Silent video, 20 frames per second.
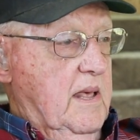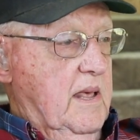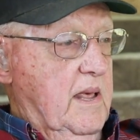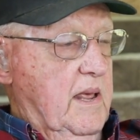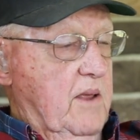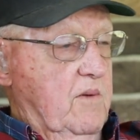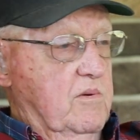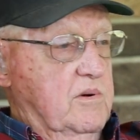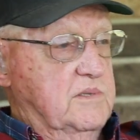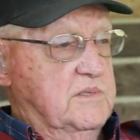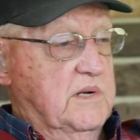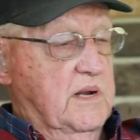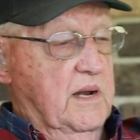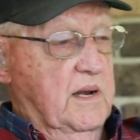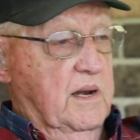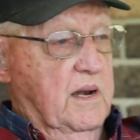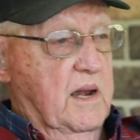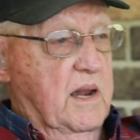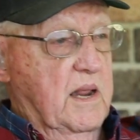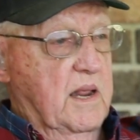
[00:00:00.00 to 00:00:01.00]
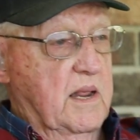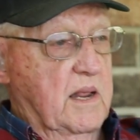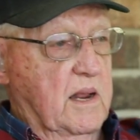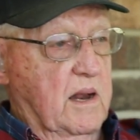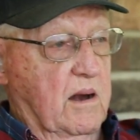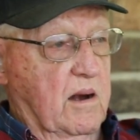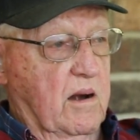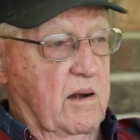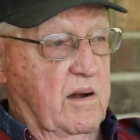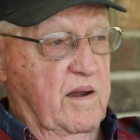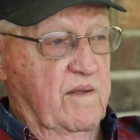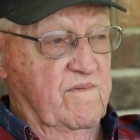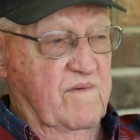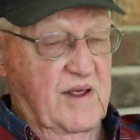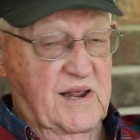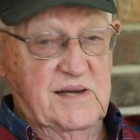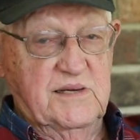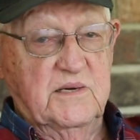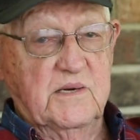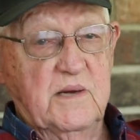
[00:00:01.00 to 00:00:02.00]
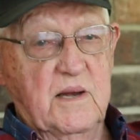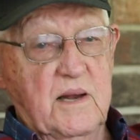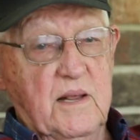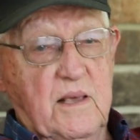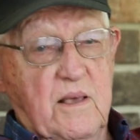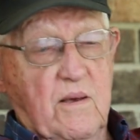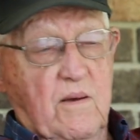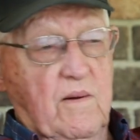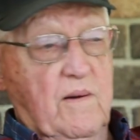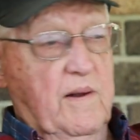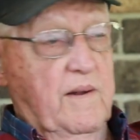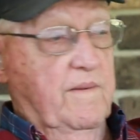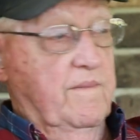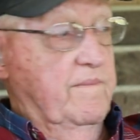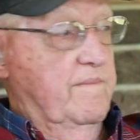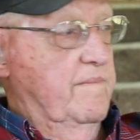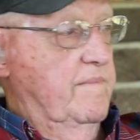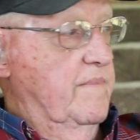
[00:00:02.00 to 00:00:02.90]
he was in our division, they call it,